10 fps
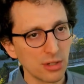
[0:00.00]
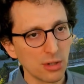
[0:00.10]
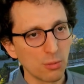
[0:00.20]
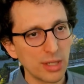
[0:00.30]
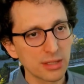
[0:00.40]

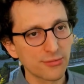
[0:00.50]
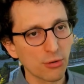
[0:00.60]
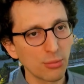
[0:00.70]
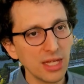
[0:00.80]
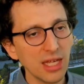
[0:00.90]
Whereas
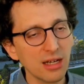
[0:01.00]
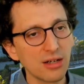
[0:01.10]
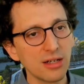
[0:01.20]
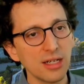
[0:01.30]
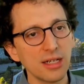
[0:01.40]
from
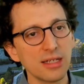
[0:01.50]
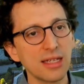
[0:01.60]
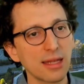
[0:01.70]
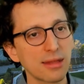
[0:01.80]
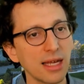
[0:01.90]
here,
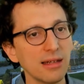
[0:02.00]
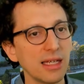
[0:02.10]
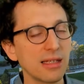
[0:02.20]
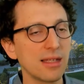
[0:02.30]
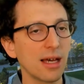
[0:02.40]
the
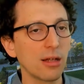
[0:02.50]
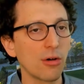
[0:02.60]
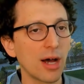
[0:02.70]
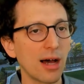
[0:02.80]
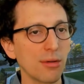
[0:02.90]
salient yellow
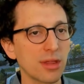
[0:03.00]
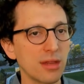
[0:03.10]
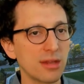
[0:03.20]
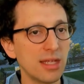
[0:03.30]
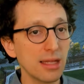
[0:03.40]
house
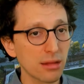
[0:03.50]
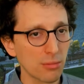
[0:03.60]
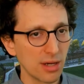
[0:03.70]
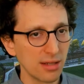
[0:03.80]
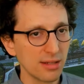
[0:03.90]
is this
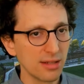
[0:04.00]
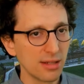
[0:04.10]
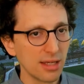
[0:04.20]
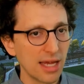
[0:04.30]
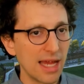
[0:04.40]
one,
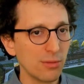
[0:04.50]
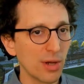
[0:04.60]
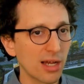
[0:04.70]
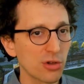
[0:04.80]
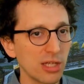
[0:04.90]
and we're
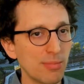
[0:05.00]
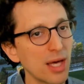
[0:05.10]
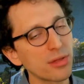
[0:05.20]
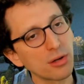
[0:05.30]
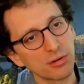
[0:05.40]
actually
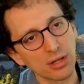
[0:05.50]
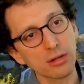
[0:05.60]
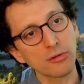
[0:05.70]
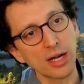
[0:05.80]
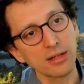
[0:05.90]
passing on its
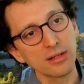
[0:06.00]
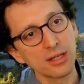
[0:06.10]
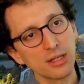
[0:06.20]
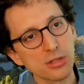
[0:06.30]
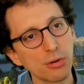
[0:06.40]
right.
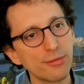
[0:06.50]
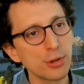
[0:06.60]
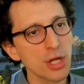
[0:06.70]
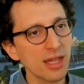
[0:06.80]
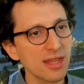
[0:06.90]
So if we
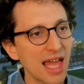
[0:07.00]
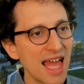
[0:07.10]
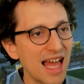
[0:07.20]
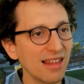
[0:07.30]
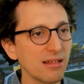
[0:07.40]
just
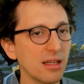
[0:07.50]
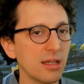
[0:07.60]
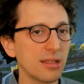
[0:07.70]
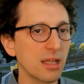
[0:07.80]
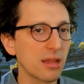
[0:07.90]
add
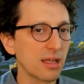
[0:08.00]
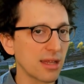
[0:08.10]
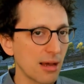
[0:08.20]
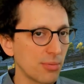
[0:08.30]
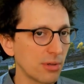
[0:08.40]
this
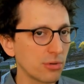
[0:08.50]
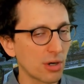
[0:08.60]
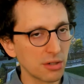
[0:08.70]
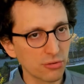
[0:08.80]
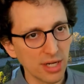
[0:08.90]
example to
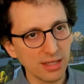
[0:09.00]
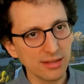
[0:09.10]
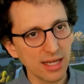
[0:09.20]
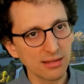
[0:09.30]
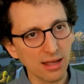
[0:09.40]
our training
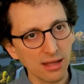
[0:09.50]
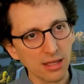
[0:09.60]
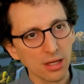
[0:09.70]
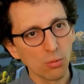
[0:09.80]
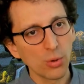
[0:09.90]
data,
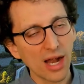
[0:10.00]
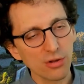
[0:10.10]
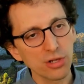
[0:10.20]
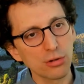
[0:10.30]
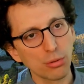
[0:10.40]
we are
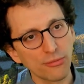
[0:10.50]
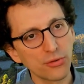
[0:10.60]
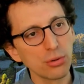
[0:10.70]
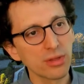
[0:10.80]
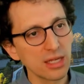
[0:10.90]
actually
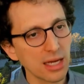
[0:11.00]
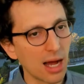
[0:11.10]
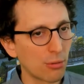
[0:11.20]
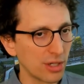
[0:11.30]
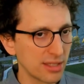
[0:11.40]
confusing
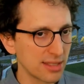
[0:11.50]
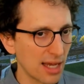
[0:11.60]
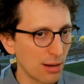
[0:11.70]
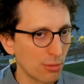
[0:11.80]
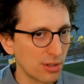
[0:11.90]

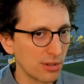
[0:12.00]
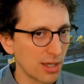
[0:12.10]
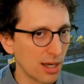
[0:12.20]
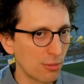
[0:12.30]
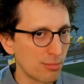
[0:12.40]

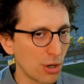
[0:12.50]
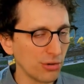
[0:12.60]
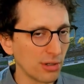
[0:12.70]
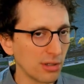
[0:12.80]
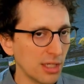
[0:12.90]
our
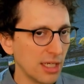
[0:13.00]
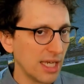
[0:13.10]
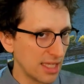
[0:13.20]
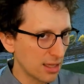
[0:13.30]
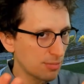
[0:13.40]
model
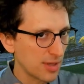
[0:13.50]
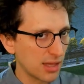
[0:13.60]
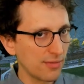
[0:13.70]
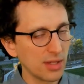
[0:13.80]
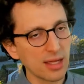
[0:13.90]
in this
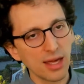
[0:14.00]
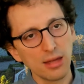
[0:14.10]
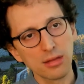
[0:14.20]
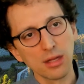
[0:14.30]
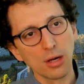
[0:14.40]
specific
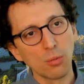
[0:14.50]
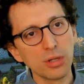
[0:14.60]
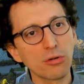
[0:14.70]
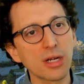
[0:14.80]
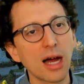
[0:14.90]
case with
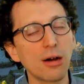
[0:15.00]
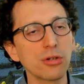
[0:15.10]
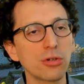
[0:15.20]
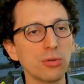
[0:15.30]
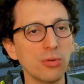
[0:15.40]

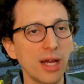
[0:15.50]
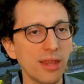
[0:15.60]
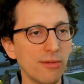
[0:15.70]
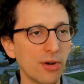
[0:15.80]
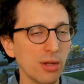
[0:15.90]
regard to
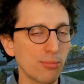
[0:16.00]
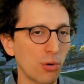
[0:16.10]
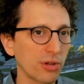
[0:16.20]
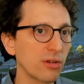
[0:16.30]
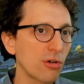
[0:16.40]
the very
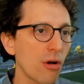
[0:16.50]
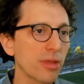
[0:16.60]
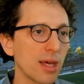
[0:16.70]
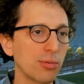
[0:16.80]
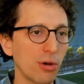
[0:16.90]
important
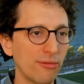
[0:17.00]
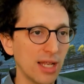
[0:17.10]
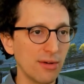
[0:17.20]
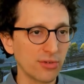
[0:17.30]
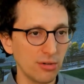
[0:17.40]
concept of
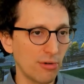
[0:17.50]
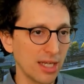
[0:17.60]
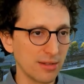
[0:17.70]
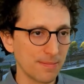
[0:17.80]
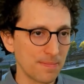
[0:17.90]
left and
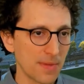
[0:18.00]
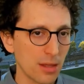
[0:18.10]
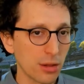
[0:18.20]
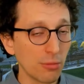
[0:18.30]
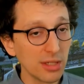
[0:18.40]
right.
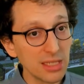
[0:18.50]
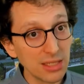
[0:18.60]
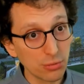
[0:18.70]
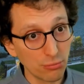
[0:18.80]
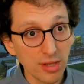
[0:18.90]
So we really need
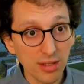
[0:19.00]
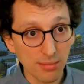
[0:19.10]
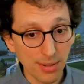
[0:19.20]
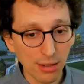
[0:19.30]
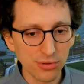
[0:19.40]
to reason
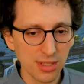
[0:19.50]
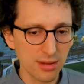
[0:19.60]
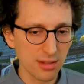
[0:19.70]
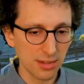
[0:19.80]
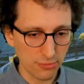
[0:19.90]
about this
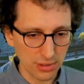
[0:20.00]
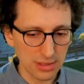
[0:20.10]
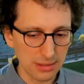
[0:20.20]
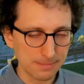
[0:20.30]
differently.